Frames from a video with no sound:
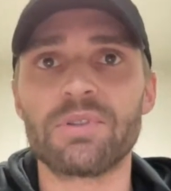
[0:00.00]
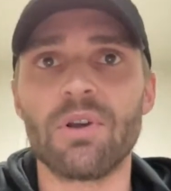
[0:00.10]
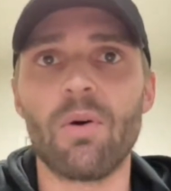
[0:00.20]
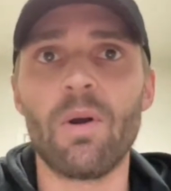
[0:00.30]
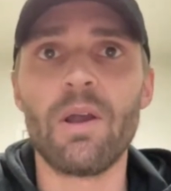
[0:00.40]

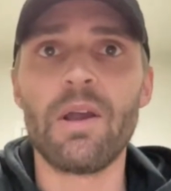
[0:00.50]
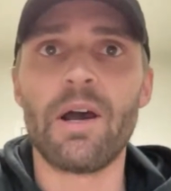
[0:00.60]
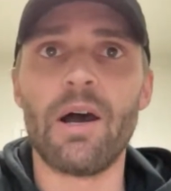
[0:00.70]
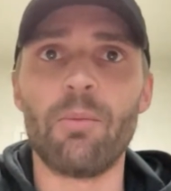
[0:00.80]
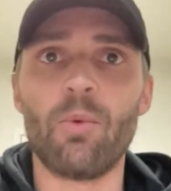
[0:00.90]
So
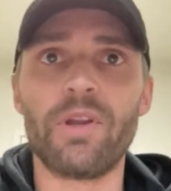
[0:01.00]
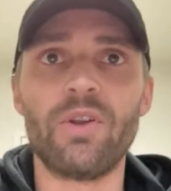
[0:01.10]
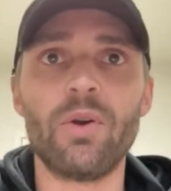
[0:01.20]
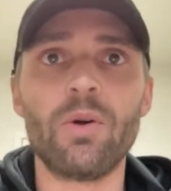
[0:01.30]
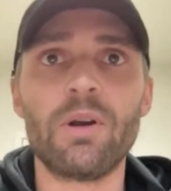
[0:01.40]
we
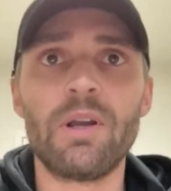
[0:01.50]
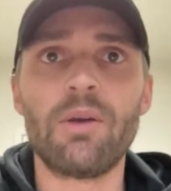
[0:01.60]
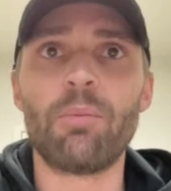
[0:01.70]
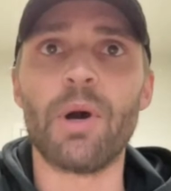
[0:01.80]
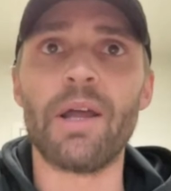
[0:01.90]
do,
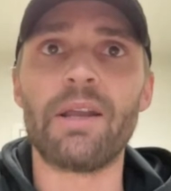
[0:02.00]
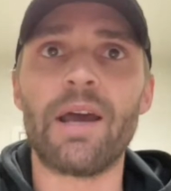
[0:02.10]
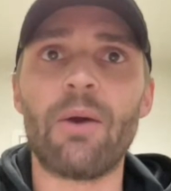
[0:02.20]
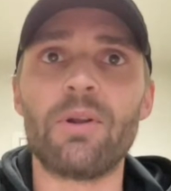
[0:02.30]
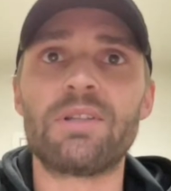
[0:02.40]
but
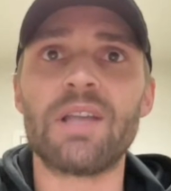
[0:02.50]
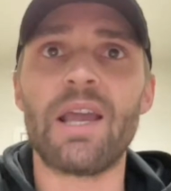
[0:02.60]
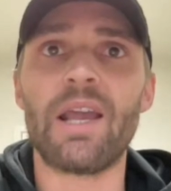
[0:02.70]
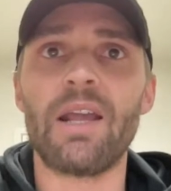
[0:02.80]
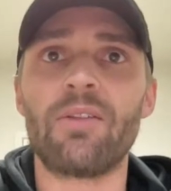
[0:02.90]
I would
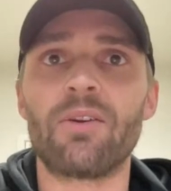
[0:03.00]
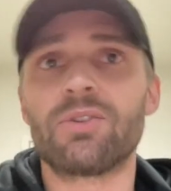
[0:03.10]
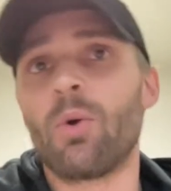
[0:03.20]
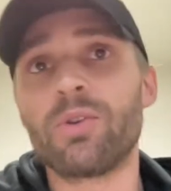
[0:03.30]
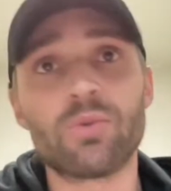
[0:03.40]
say
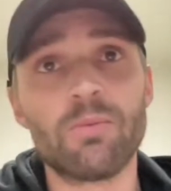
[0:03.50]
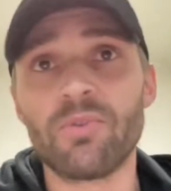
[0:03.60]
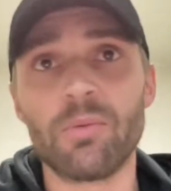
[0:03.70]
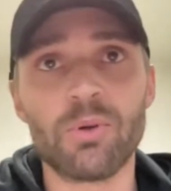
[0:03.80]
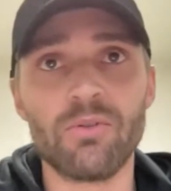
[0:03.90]
there's always room
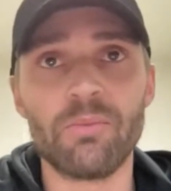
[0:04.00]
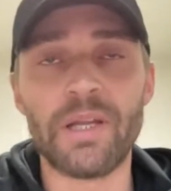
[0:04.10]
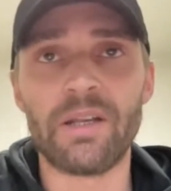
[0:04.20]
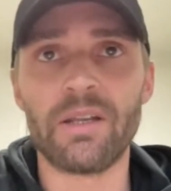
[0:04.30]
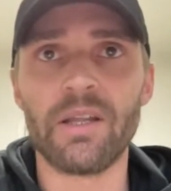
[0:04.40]
for
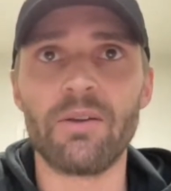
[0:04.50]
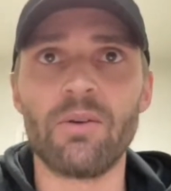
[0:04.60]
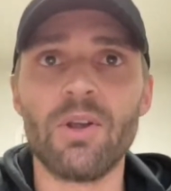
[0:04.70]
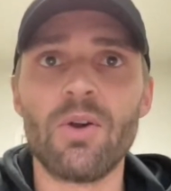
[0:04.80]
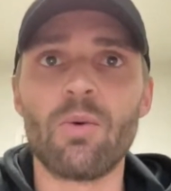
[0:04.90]
improvement,
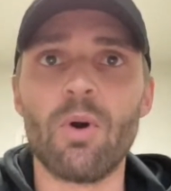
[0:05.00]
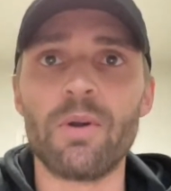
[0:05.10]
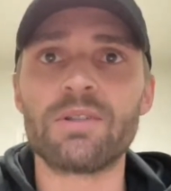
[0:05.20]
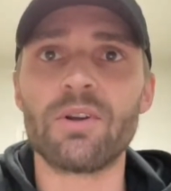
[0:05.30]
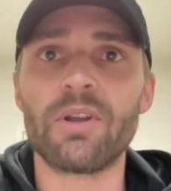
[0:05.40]
and we're
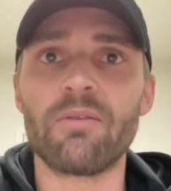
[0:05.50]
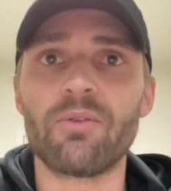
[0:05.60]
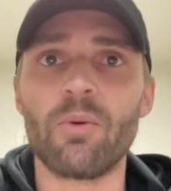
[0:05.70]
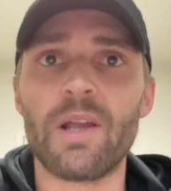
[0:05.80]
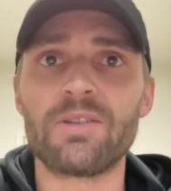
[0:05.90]
always looking
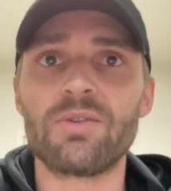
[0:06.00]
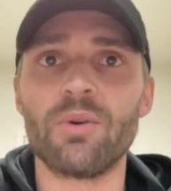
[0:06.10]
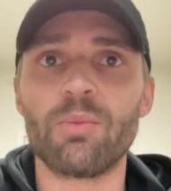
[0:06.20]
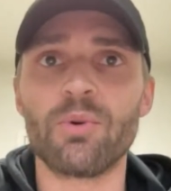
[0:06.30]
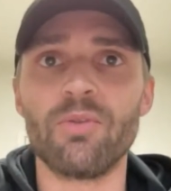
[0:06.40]
for ways to
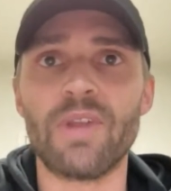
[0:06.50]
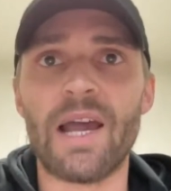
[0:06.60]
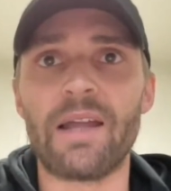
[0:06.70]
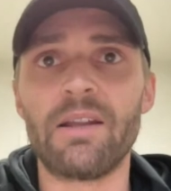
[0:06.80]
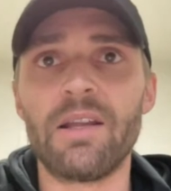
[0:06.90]
improve
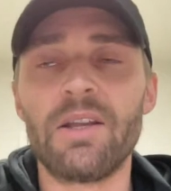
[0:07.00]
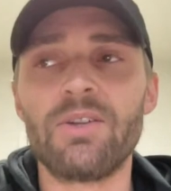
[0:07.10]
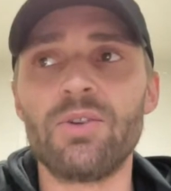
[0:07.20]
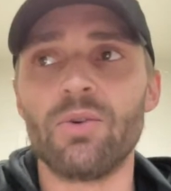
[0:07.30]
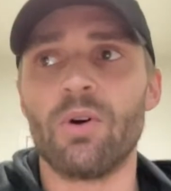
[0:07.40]
that
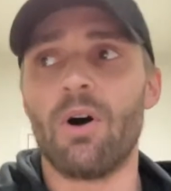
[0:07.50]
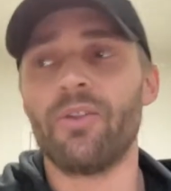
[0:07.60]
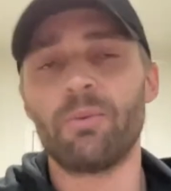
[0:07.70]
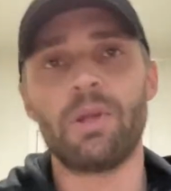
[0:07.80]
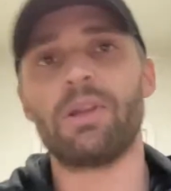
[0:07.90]
to
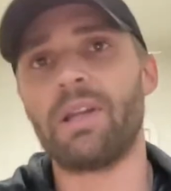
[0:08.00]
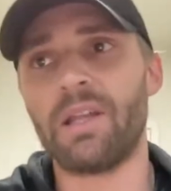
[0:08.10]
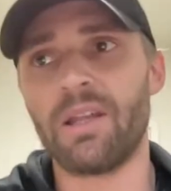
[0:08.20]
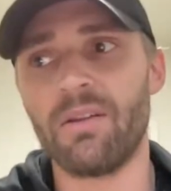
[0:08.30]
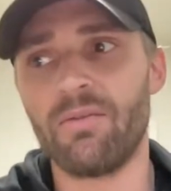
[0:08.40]

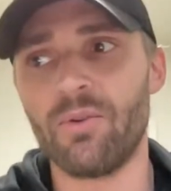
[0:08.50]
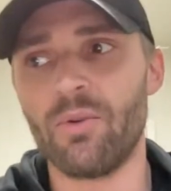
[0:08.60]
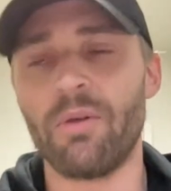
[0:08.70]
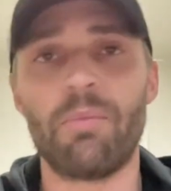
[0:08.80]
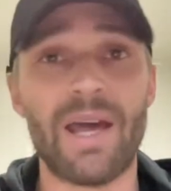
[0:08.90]
ultimately give
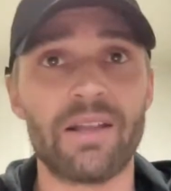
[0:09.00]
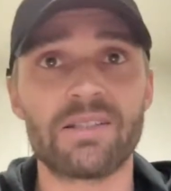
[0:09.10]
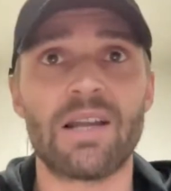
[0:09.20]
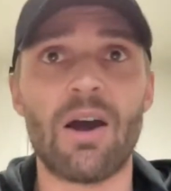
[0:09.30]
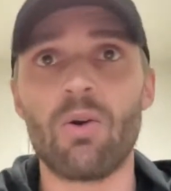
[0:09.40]
you the
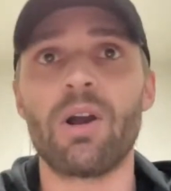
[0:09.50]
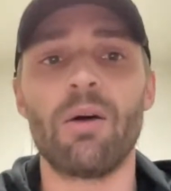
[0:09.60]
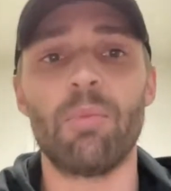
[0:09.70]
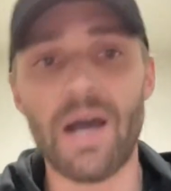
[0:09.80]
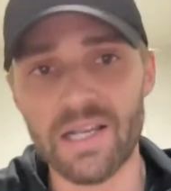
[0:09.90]
best
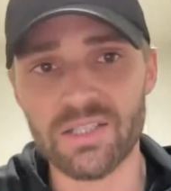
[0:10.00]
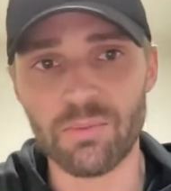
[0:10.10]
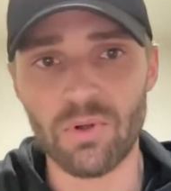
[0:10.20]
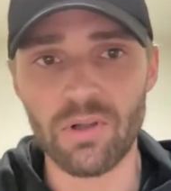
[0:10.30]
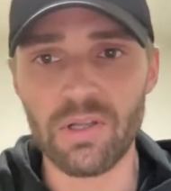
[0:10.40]
outcome
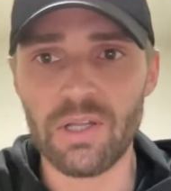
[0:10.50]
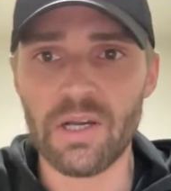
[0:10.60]
possible